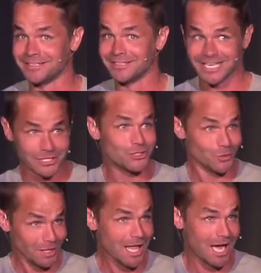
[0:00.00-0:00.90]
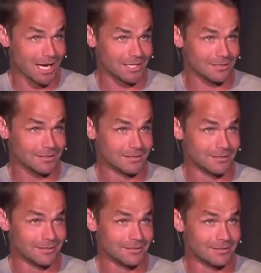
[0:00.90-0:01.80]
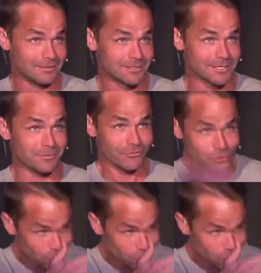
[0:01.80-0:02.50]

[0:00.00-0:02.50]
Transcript: They can do a lot. Some of you